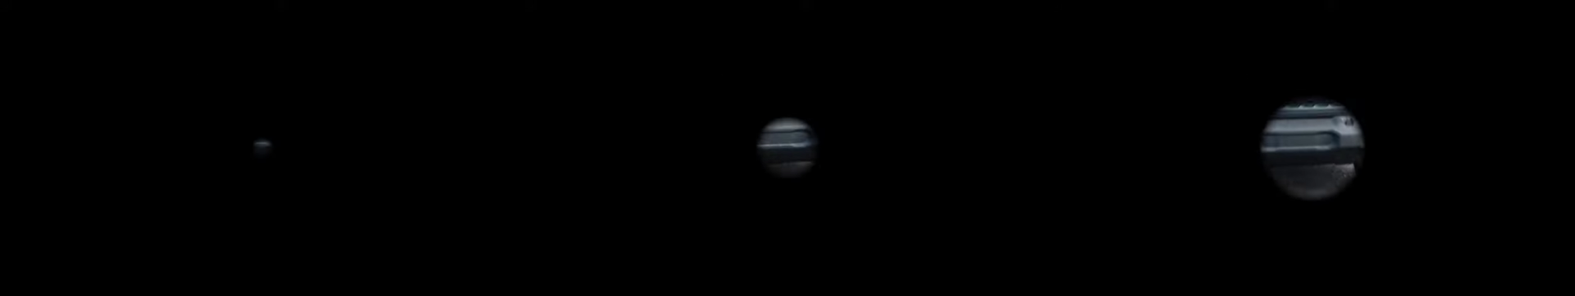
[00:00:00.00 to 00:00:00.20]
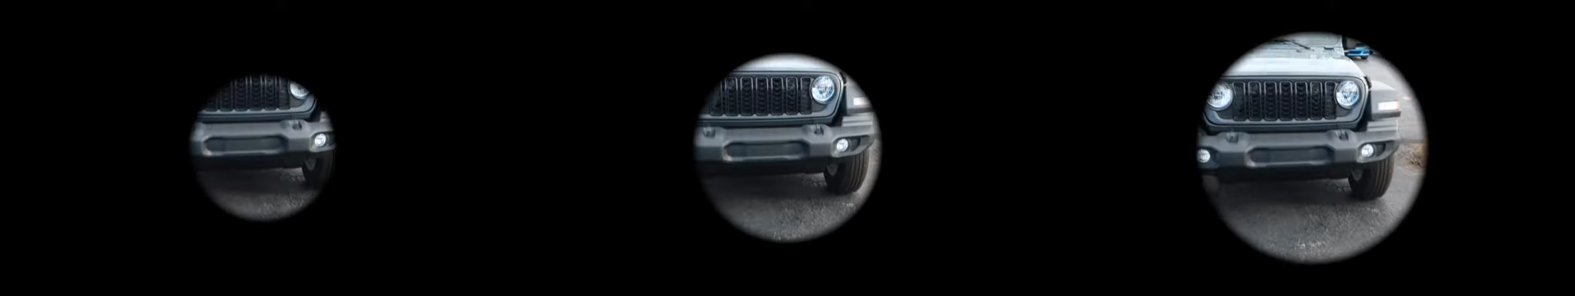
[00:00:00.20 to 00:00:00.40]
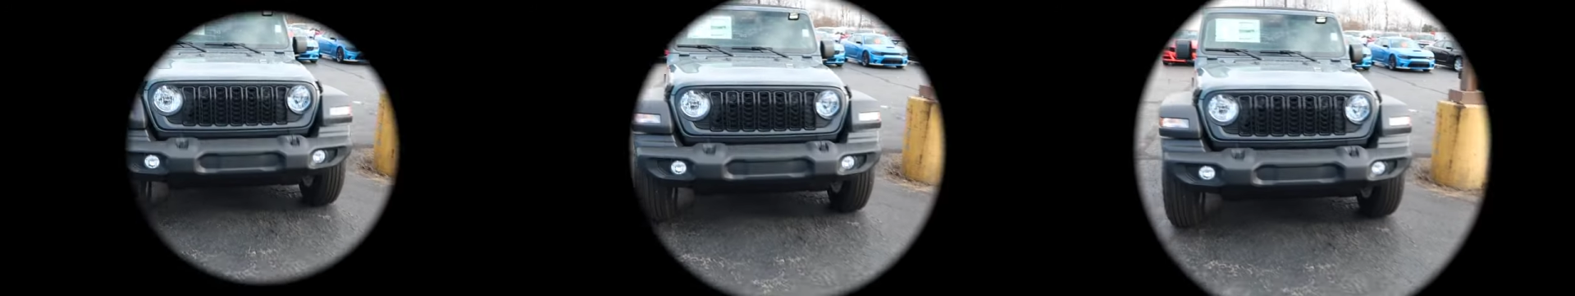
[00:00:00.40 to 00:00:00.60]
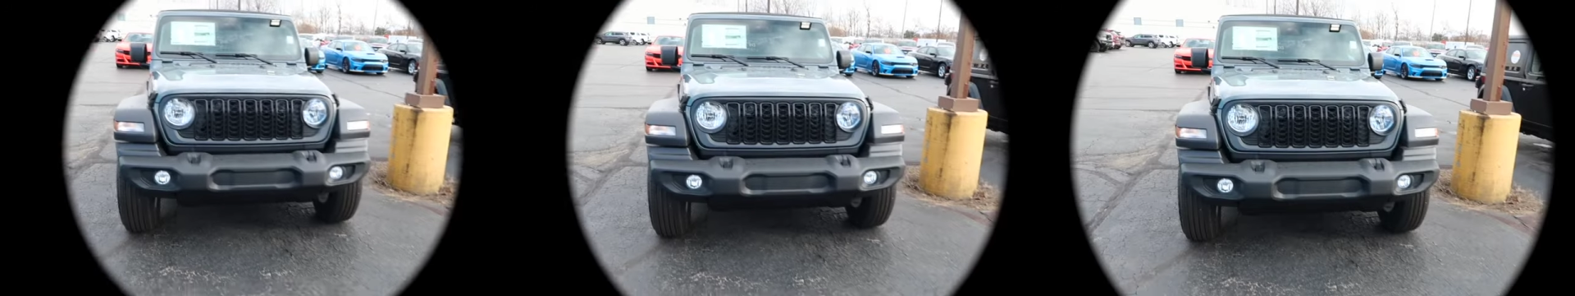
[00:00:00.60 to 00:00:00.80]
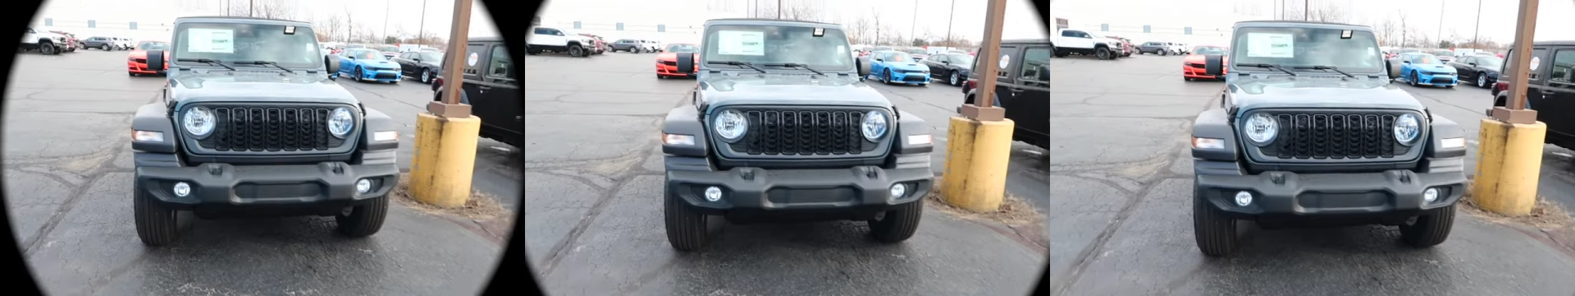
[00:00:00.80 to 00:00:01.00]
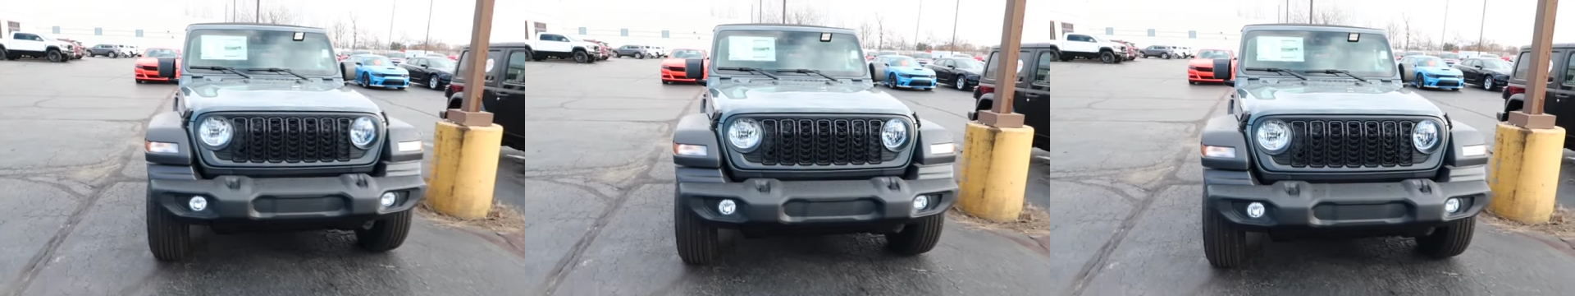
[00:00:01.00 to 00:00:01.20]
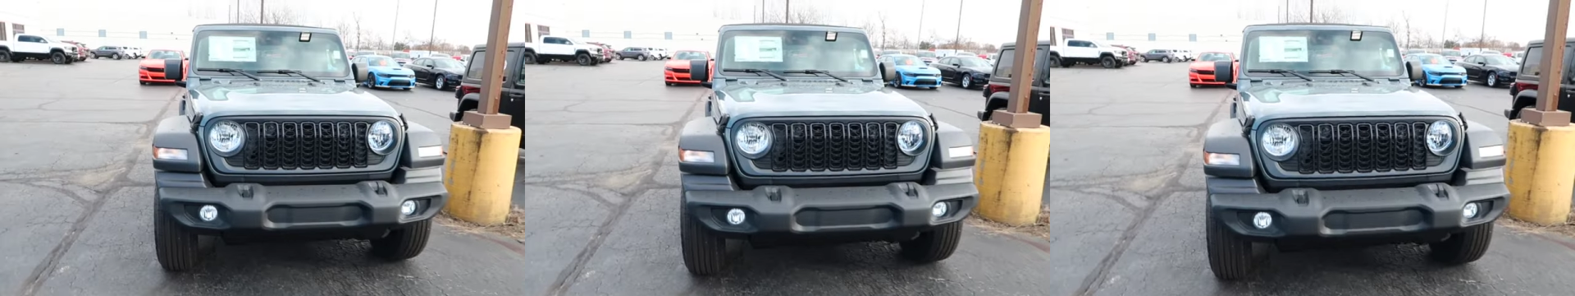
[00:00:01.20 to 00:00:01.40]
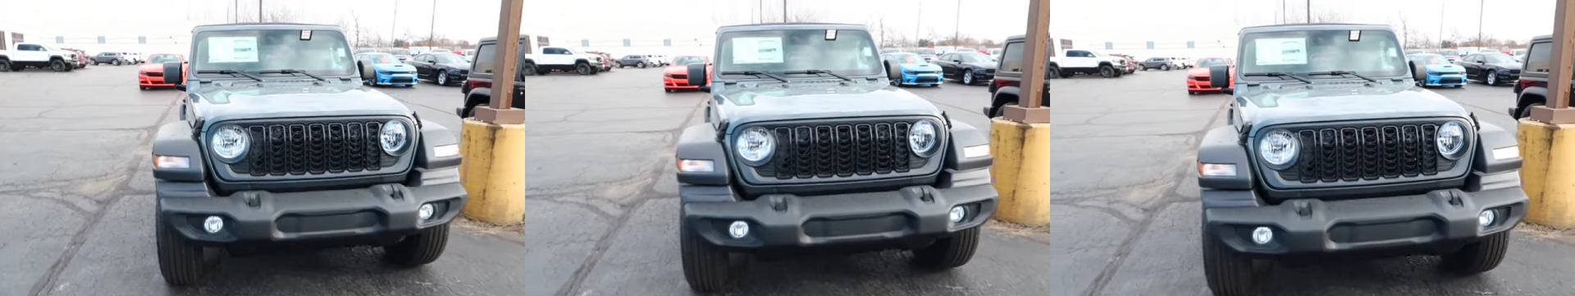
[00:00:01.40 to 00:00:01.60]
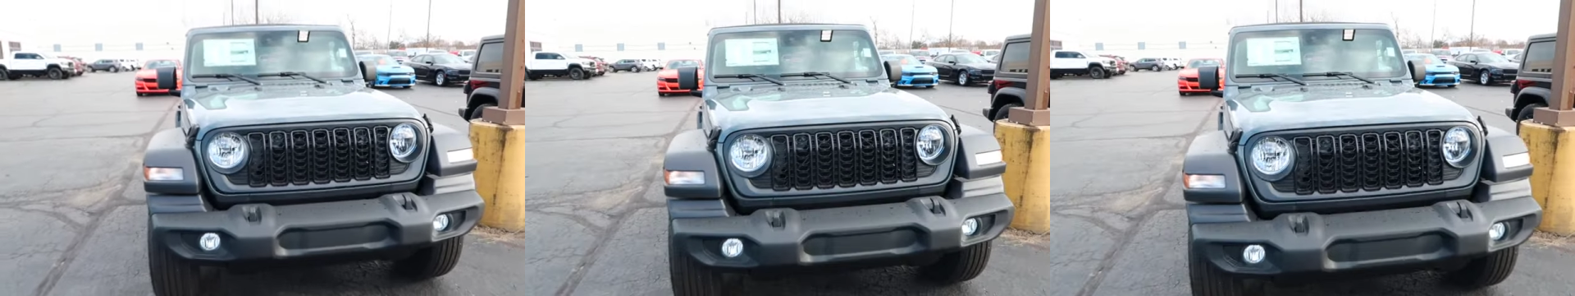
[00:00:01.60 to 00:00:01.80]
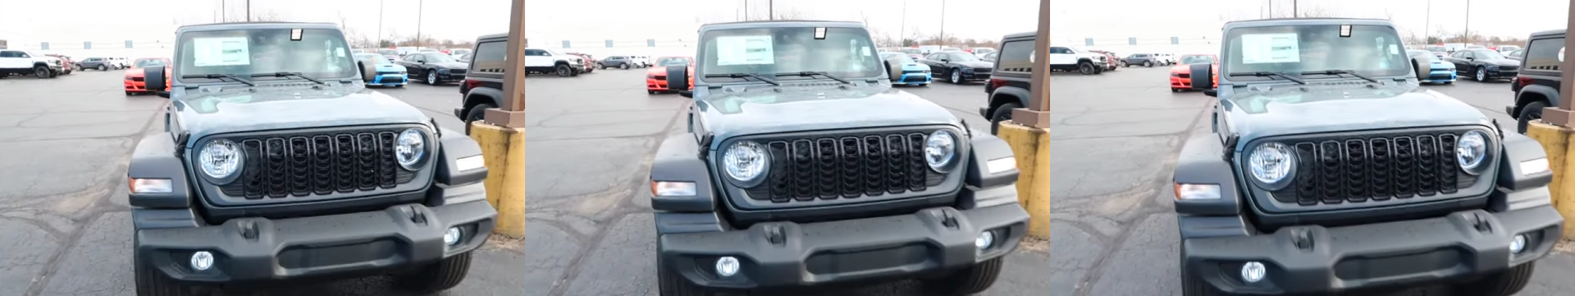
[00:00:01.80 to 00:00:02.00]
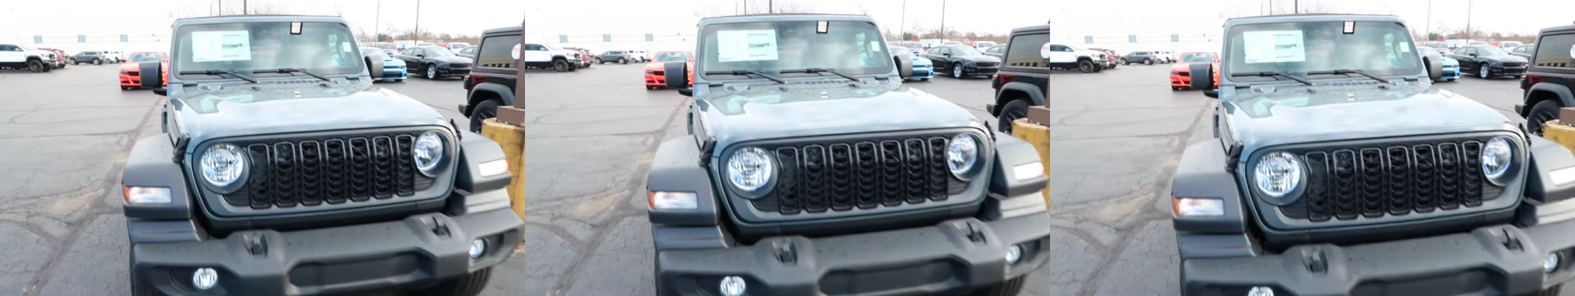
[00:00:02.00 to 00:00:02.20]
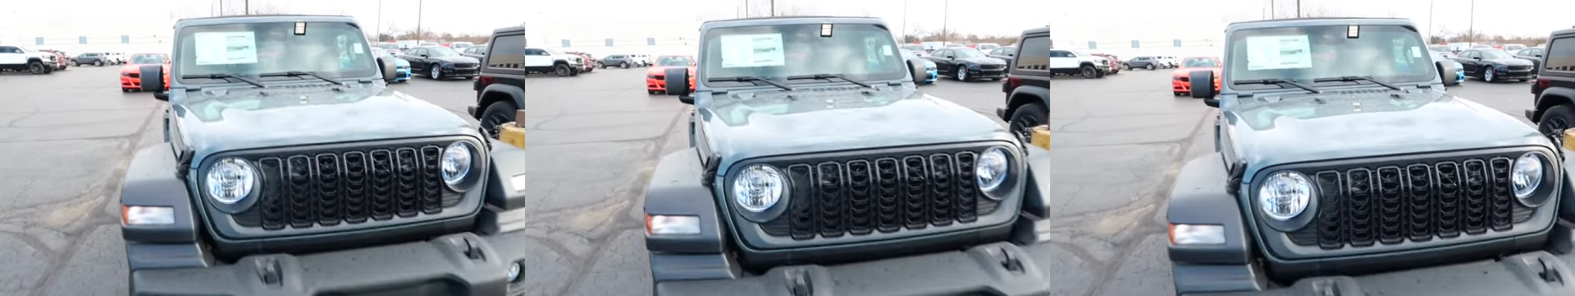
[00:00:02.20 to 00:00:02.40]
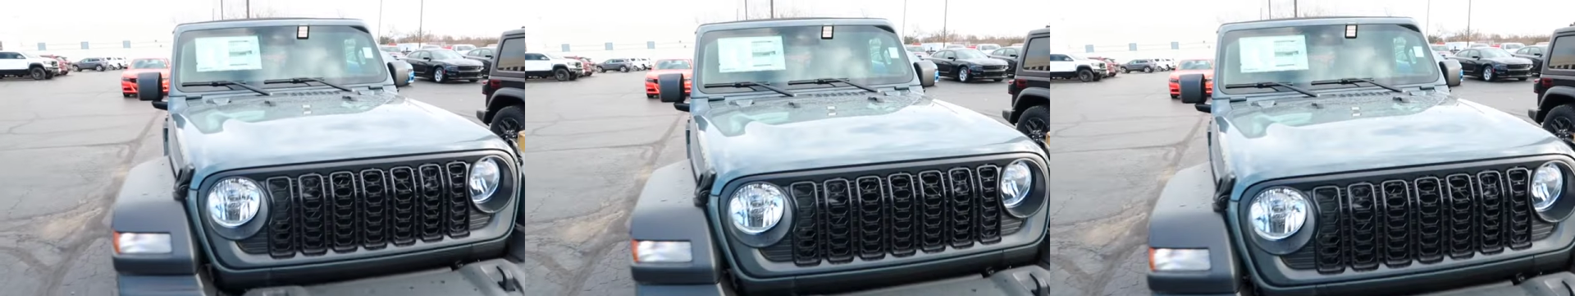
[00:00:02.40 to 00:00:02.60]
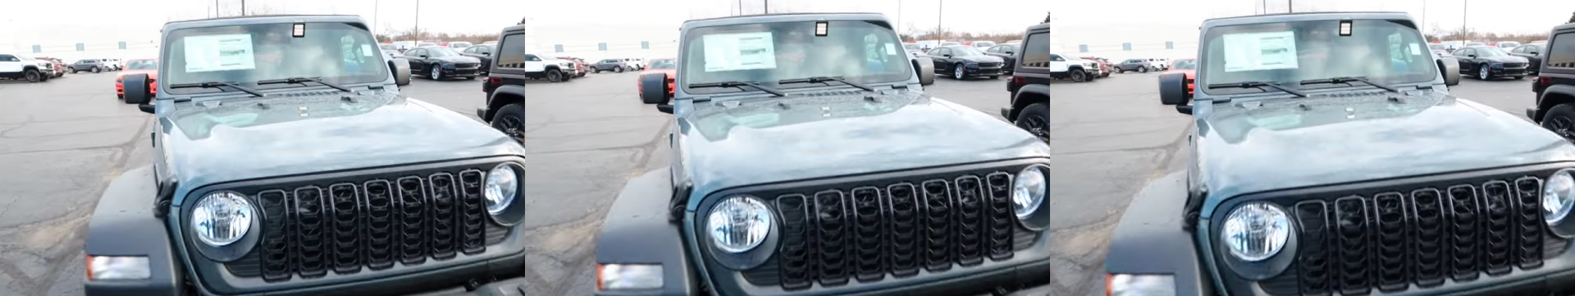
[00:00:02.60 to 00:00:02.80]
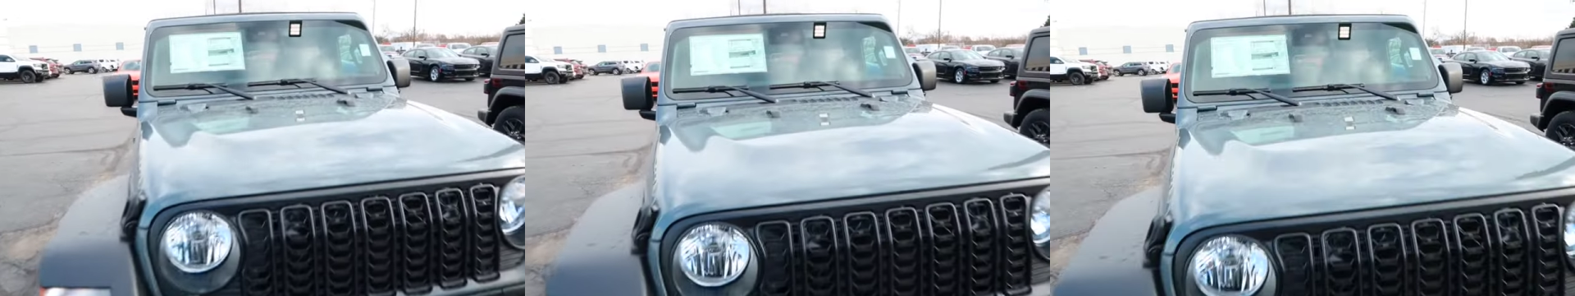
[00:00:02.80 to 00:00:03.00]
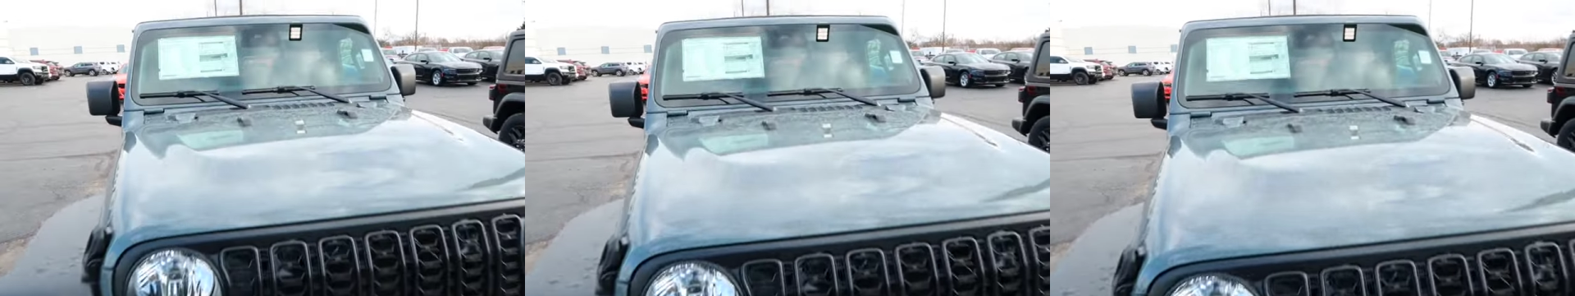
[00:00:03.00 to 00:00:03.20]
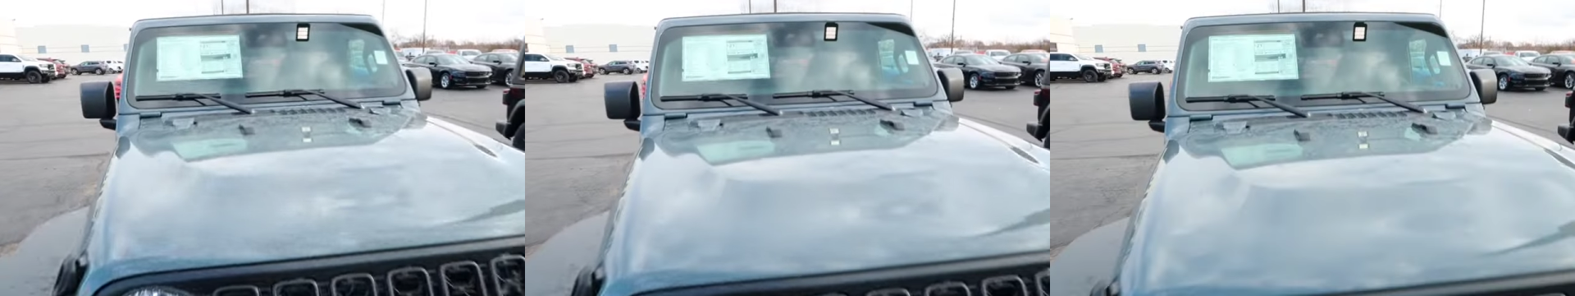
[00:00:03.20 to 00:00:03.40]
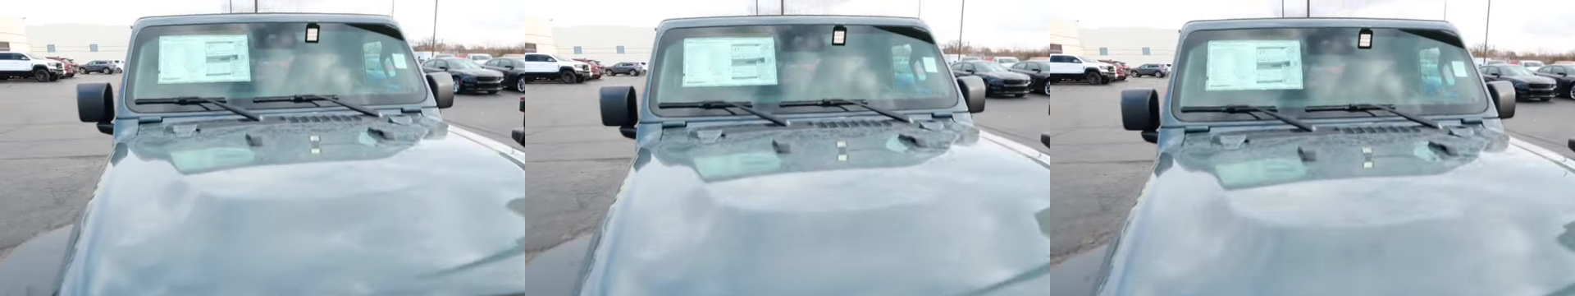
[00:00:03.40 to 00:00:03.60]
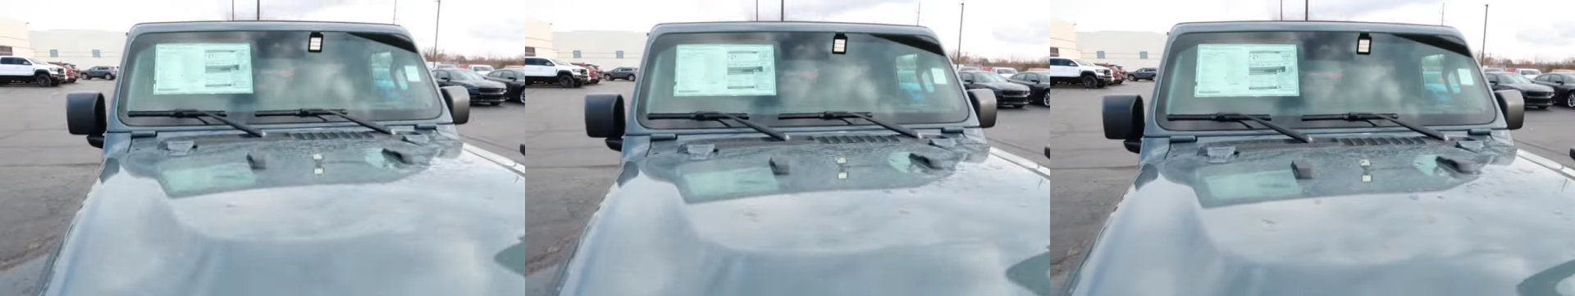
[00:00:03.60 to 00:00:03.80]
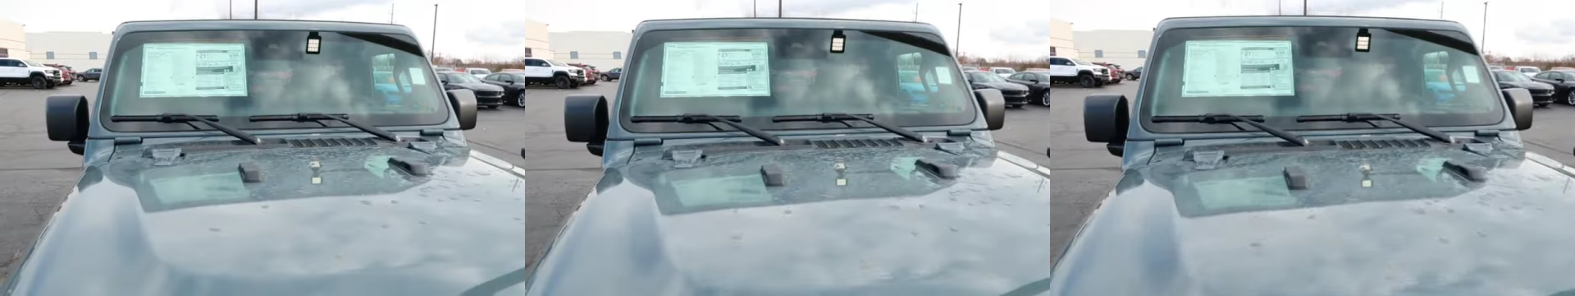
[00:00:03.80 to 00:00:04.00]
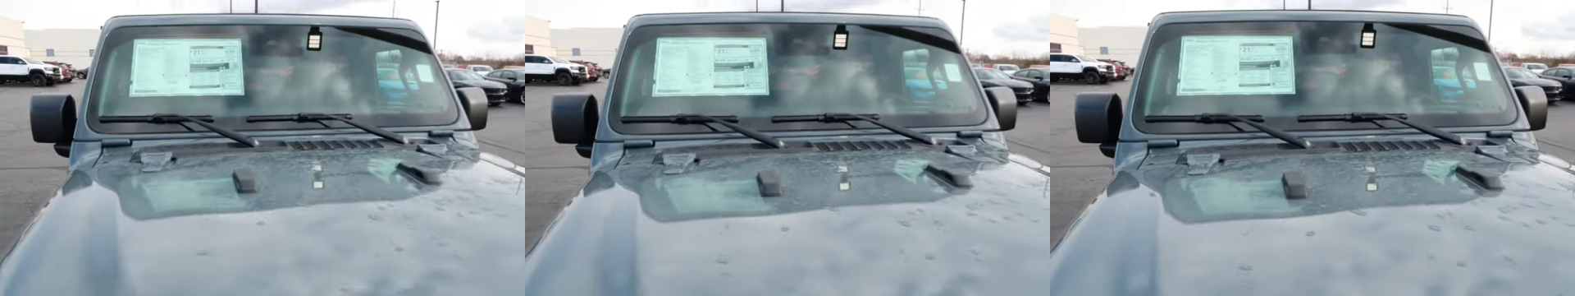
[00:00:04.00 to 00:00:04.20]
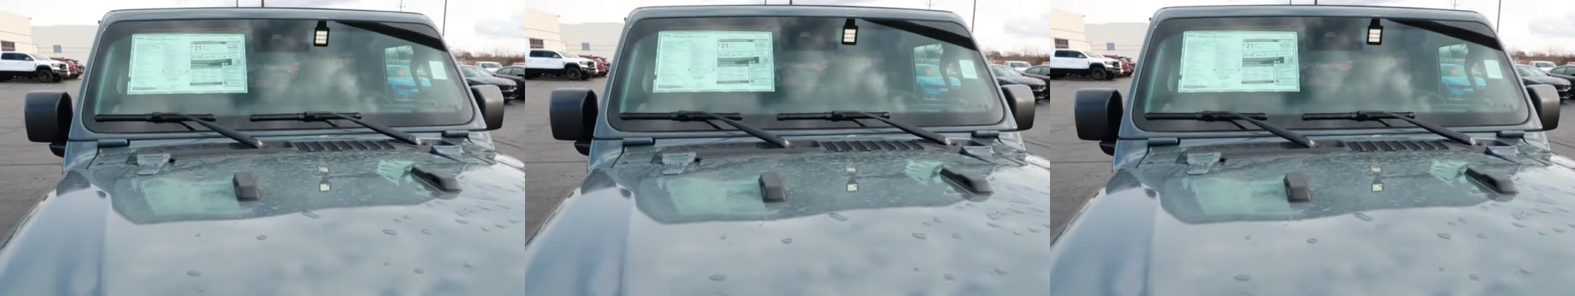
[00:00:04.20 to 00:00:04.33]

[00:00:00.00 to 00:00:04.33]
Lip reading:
(no speaker visible)